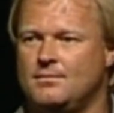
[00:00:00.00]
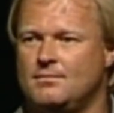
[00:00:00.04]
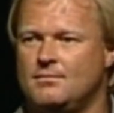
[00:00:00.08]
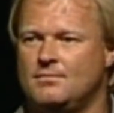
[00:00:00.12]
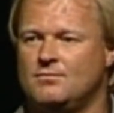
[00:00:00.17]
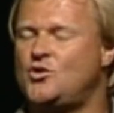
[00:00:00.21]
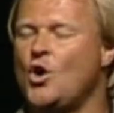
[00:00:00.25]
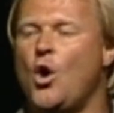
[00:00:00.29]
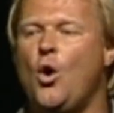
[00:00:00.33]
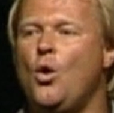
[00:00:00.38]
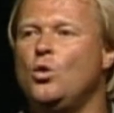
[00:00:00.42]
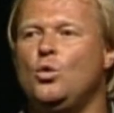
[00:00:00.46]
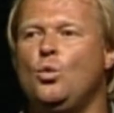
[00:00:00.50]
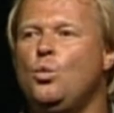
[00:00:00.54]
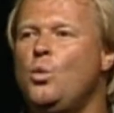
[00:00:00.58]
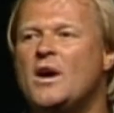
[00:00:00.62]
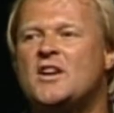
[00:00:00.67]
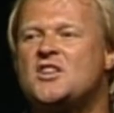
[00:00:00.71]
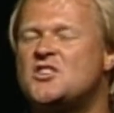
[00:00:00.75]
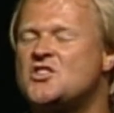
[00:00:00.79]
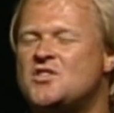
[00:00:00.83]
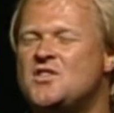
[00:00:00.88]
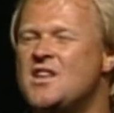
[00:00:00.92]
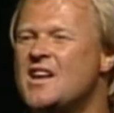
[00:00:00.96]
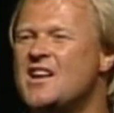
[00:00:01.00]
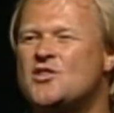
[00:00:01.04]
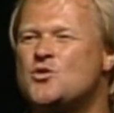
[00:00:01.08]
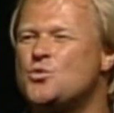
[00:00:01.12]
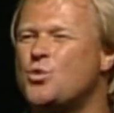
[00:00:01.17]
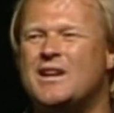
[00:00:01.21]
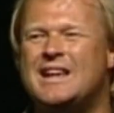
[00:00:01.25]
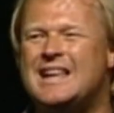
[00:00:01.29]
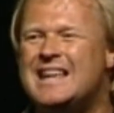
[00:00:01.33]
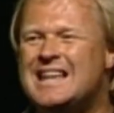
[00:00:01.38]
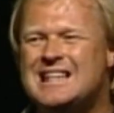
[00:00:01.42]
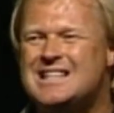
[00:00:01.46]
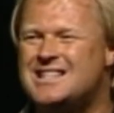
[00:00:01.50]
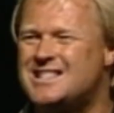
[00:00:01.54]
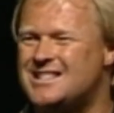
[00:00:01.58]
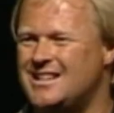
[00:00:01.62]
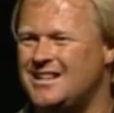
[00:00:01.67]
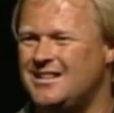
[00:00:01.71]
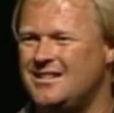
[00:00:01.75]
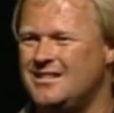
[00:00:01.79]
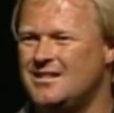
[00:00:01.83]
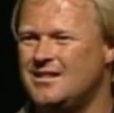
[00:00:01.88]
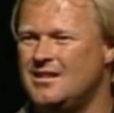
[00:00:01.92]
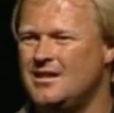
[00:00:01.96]
Don't wish things were easy,
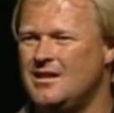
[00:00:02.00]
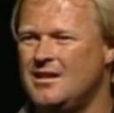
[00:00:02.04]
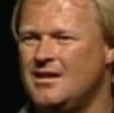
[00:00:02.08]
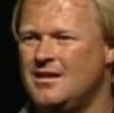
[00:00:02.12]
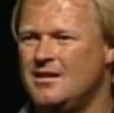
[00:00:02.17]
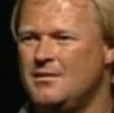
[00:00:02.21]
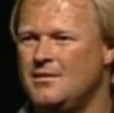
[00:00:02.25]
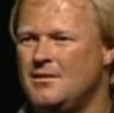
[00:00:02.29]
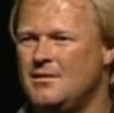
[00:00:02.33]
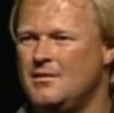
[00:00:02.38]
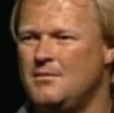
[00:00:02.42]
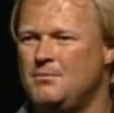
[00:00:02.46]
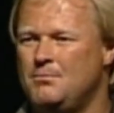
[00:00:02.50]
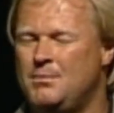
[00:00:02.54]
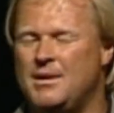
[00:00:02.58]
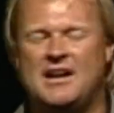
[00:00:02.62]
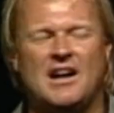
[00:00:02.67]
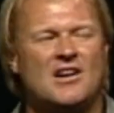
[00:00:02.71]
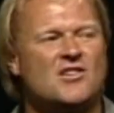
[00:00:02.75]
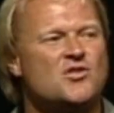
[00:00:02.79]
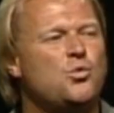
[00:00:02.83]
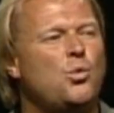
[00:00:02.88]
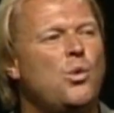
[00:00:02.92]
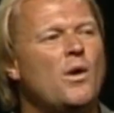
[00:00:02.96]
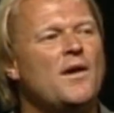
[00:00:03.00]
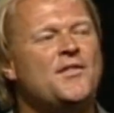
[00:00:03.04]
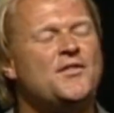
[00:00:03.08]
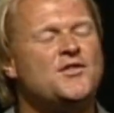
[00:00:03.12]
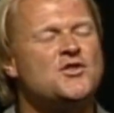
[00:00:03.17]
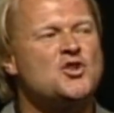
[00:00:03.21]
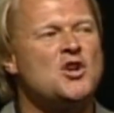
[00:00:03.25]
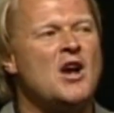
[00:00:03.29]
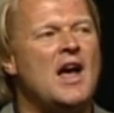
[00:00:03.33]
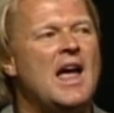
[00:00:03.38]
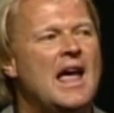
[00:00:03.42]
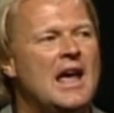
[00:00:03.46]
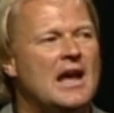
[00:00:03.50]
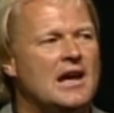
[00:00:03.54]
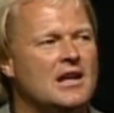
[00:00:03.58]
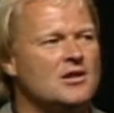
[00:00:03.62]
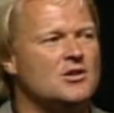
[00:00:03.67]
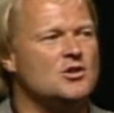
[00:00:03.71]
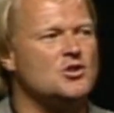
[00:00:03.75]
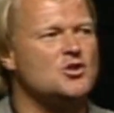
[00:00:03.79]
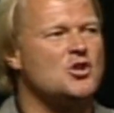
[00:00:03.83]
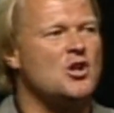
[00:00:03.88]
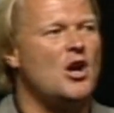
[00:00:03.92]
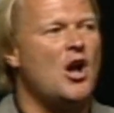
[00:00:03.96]
because with
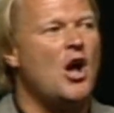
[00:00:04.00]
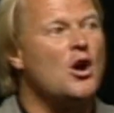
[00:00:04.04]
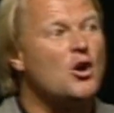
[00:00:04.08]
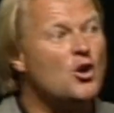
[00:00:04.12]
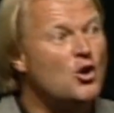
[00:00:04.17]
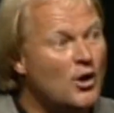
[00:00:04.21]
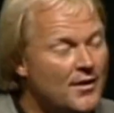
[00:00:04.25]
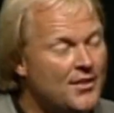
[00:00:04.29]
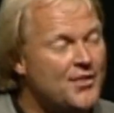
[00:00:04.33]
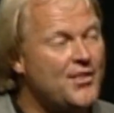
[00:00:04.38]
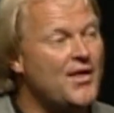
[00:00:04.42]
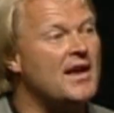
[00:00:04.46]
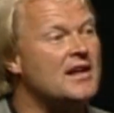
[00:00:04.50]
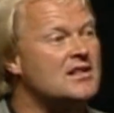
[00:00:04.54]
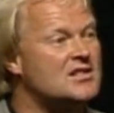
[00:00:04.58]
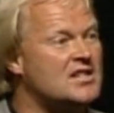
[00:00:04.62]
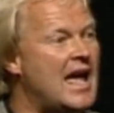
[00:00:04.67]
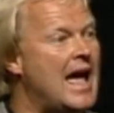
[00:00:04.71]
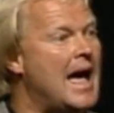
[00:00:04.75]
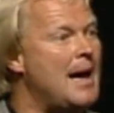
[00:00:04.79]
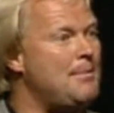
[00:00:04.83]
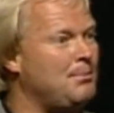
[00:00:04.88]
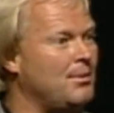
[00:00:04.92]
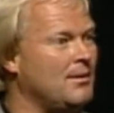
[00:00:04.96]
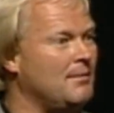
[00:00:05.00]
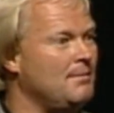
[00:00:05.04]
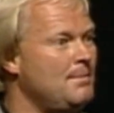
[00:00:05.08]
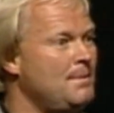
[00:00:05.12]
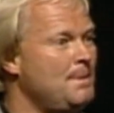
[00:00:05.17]
change, good things happen.